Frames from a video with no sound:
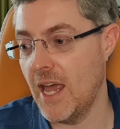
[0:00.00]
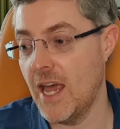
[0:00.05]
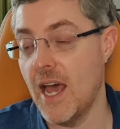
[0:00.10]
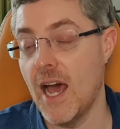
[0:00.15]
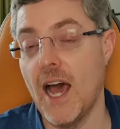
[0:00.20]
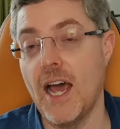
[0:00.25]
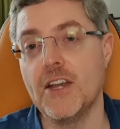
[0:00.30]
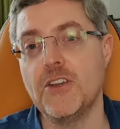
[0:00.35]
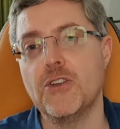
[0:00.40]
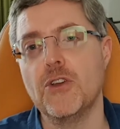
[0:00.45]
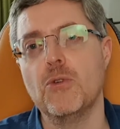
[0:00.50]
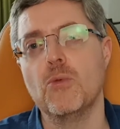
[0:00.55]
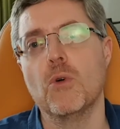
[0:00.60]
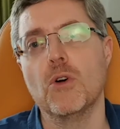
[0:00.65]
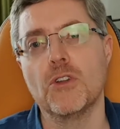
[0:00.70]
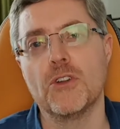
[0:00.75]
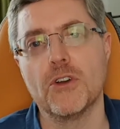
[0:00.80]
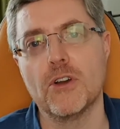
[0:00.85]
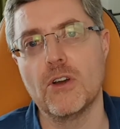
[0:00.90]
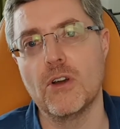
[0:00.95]
I do
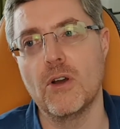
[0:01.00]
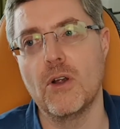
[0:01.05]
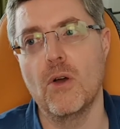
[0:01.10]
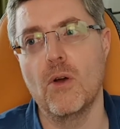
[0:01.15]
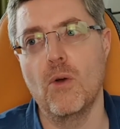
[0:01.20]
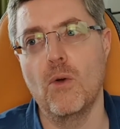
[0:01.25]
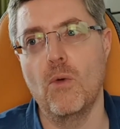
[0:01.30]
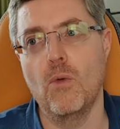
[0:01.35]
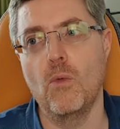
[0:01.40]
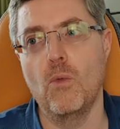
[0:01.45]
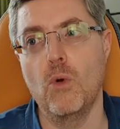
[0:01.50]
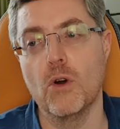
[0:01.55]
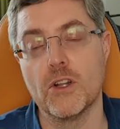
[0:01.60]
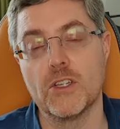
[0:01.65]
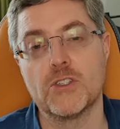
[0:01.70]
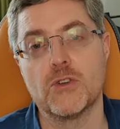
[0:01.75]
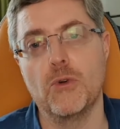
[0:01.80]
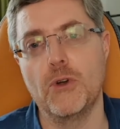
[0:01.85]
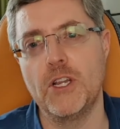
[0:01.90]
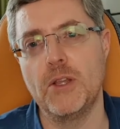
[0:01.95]
wonder what it's
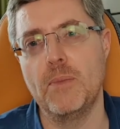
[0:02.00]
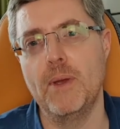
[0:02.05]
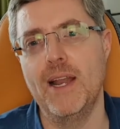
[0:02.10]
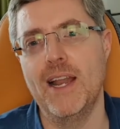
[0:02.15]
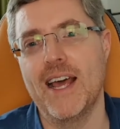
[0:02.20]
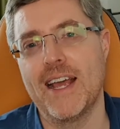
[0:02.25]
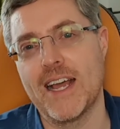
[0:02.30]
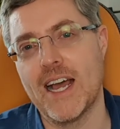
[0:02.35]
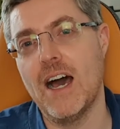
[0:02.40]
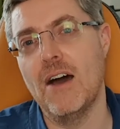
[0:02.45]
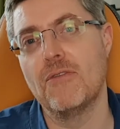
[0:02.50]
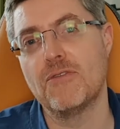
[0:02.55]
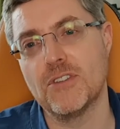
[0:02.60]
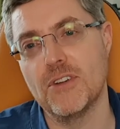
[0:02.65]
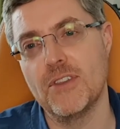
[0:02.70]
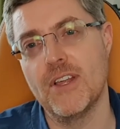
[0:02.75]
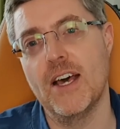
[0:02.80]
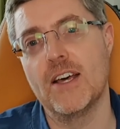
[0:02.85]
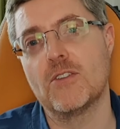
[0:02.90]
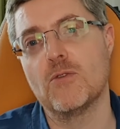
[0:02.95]
going to be like after
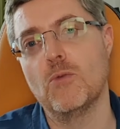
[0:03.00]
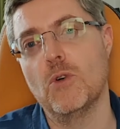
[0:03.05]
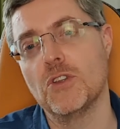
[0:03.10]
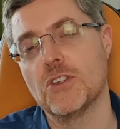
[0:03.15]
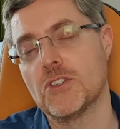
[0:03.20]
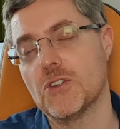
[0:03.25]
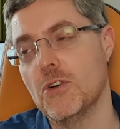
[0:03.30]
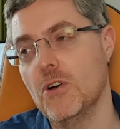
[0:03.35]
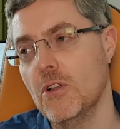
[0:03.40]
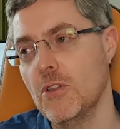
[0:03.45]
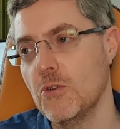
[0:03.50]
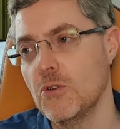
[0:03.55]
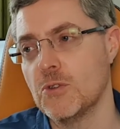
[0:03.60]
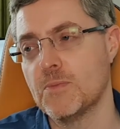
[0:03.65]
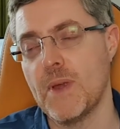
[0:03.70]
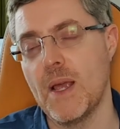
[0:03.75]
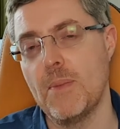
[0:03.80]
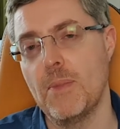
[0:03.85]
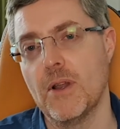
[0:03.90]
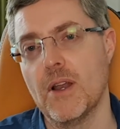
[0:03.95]
that. Once all those
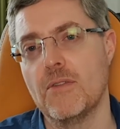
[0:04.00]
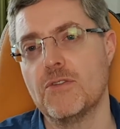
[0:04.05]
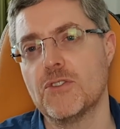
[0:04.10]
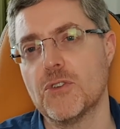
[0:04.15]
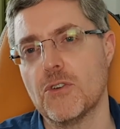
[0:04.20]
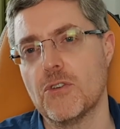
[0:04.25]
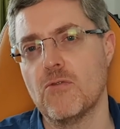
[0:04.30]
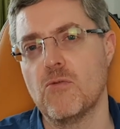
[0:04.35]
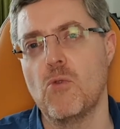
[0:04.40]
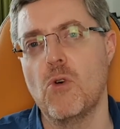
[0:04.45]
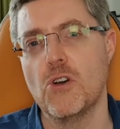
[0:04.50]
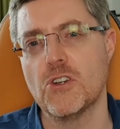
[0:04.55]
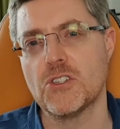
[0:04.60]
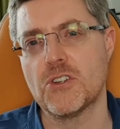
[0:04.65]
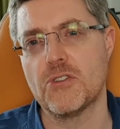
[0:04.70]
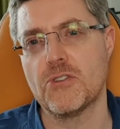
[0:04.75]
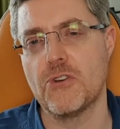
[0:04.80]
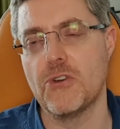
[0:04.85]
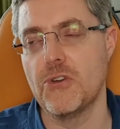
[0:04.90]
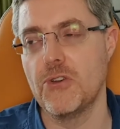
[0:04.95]
people have sort of washed
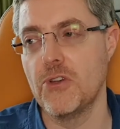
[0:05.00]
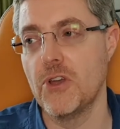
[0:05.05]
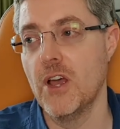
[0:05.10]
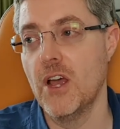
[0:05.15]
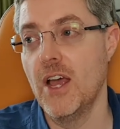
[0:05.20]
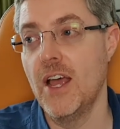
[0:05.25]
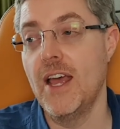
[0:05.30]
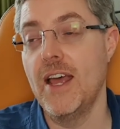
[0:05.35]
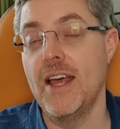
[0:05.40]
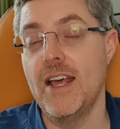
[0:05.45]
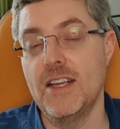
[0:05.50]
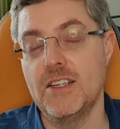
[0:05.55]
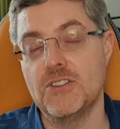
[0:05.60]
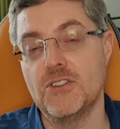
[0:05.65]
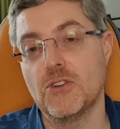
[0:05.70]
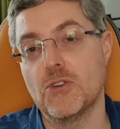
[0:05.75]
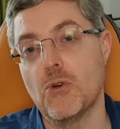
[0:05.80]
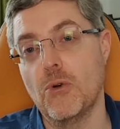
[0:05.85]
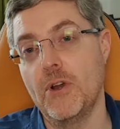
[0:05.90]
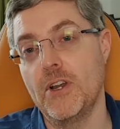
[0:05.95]
through, is
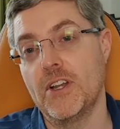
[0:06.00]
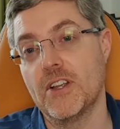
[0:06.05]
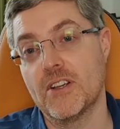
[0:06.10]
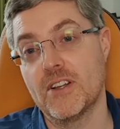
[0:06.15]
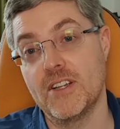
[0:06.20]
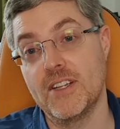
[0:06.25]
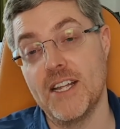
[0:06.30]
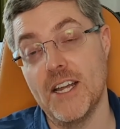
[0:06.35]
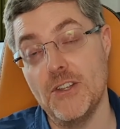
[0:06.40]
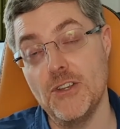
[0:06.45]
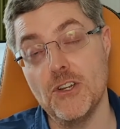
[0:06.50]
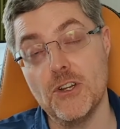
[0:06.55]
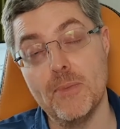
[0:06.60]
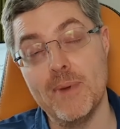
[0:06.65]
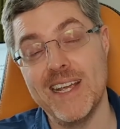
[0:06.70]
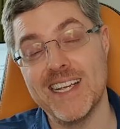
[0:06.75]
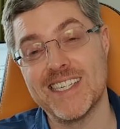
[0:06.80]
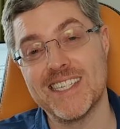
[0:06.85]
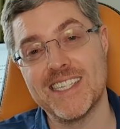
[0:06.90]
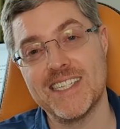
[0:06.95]
there going to continue to
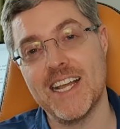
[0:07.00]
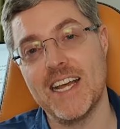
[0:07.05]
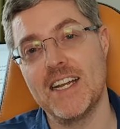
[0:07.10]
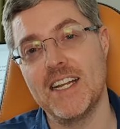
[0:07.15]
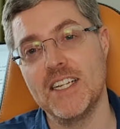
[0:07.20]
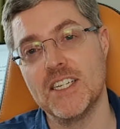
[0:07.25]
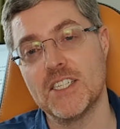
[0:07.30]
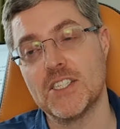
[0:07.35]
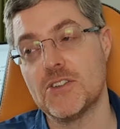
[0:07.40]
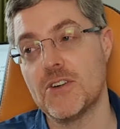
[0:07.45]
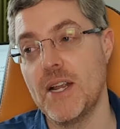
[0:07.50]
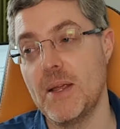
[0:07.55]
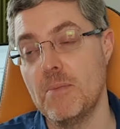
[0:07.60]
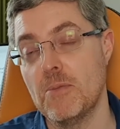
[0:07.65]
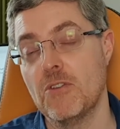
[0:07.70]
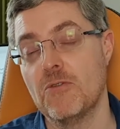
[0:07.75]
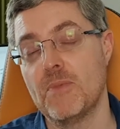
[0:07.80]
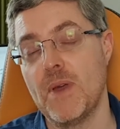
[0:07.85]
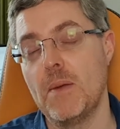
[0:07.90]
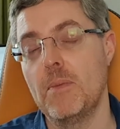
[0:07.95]
be a steady stream
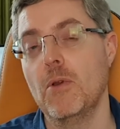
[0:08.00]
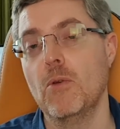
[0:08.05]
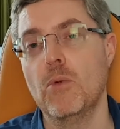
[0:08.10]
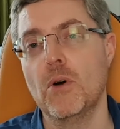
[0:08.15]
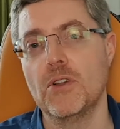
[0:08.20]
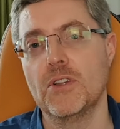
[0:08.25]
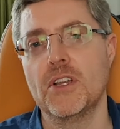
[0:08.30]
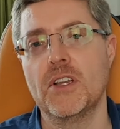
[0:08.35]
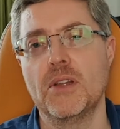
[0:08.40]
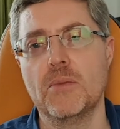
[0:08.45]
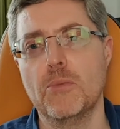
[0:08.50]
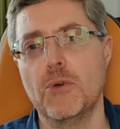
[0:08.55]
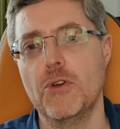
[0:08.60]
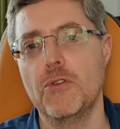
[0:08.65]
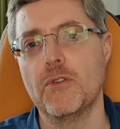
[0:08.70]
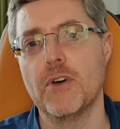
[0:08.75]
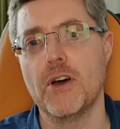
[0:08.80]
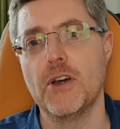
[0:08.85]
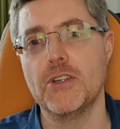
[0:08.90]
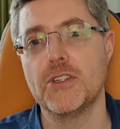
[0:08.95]
of people wanting to move
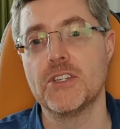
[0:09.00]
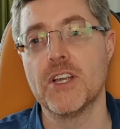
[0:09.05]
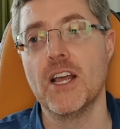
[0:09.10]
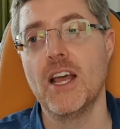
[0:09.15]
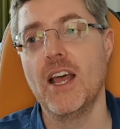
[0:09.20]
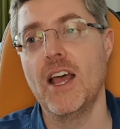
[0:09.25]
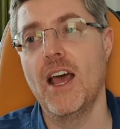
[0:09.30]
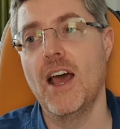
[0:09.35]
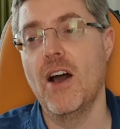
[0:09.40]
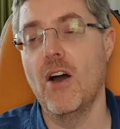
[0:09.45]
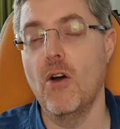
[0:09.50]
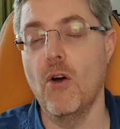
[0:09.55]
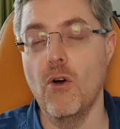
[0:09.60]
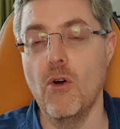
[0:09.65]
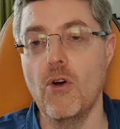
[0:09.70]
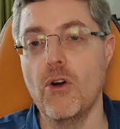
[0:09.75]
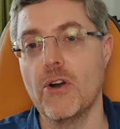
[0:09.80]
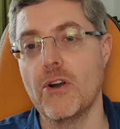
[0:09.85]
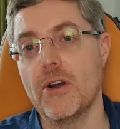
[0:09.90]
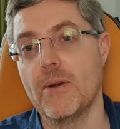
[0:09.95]
house,
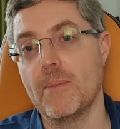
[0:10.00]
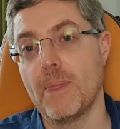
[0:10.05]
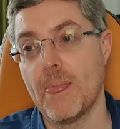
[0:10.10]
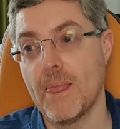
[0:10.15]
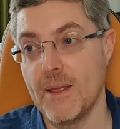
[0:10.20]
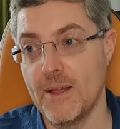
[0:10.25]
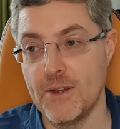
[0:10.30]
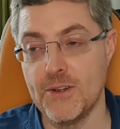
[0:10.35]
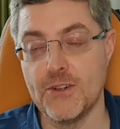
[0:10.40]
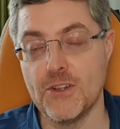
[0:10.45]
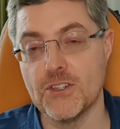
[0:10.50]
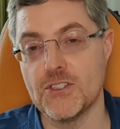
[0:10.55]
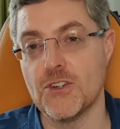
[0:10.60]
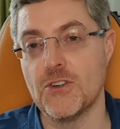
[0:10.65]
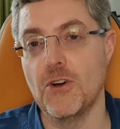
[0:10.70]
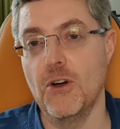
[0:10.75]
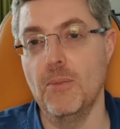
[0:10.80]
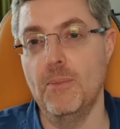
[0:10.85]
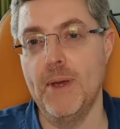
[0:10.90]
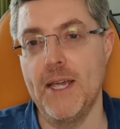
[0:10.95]
or does it
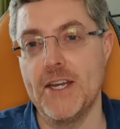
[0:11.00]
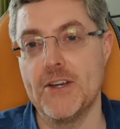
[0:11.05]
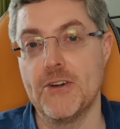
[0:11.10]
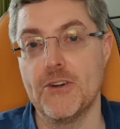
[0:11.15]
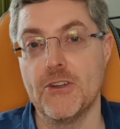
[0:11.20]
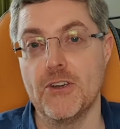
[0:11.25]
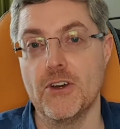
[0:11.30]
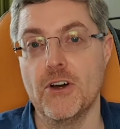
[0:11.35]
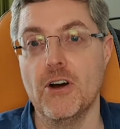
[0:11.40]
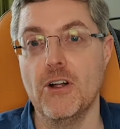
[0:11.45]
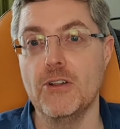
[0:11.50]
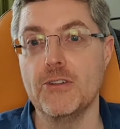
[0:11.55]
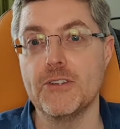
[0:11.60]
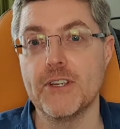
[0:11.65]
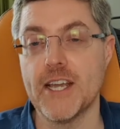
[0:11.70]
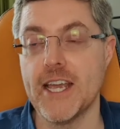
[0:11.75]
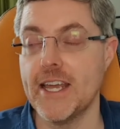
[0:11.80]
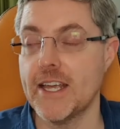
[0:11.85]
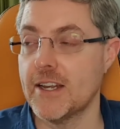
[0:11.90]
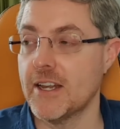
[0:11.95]
all peter to a halt
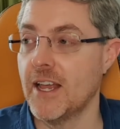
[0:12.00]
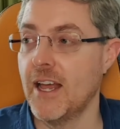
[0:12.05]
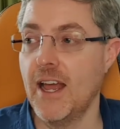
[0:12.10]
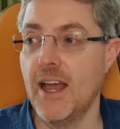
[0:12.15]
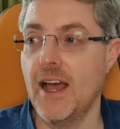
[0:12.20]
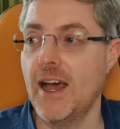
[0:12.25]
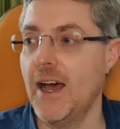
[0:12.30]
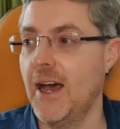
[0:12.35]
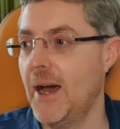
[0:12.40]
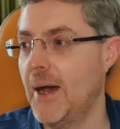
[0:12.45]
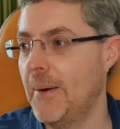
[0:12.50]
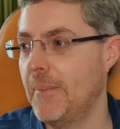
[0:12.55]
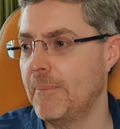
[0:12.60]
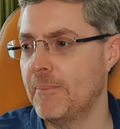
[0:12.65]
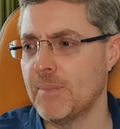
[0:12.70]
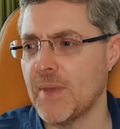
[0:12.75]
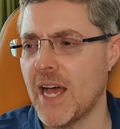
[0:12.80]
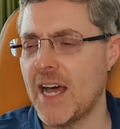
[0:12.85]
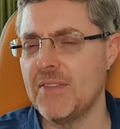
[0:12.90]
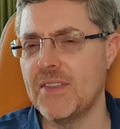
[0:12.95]
again? And
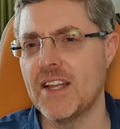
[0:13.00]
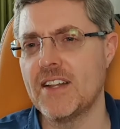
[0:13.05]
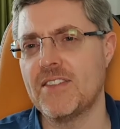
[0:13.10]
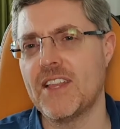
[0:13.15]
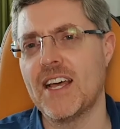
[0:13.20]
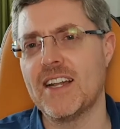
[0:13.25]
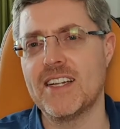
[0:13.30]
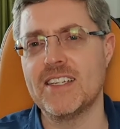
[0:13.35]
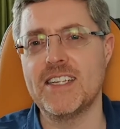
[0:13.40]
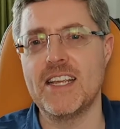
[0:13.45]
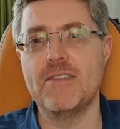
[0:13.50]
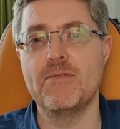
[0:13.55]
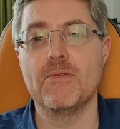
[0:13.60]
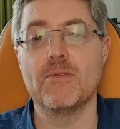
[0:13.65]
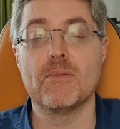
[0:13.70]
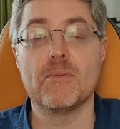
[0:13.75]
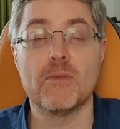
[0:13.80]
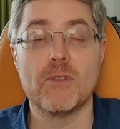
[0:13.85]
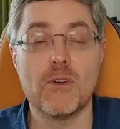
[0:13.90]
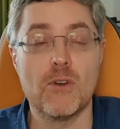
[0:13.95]
that is even
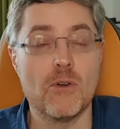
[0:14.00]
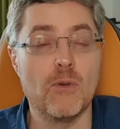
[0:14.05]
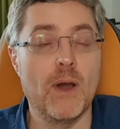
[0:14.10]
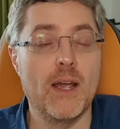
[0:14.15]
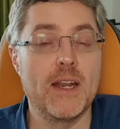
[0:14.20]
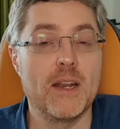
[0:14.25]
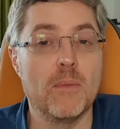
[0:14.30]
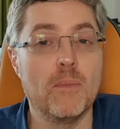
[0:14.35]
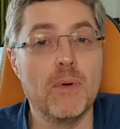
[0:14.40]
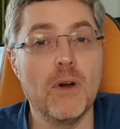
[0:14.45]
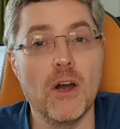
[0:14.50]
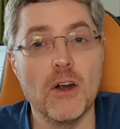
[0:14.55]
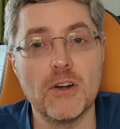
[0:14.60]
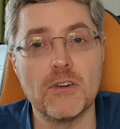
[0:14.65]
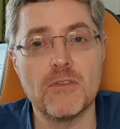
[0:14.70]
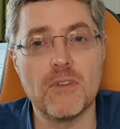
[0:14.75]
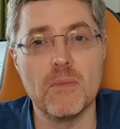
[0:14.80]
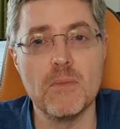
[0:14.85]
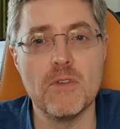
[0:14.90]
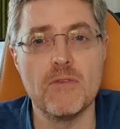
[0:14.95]
quite apart
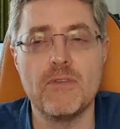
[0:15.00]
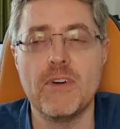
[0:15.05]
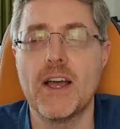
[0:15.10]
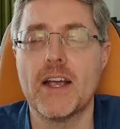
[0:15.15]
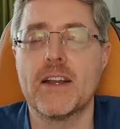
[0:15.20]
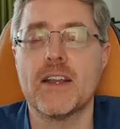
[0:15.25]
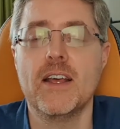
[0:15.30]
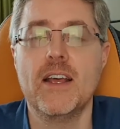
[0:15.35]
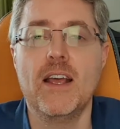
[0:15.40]
from the fact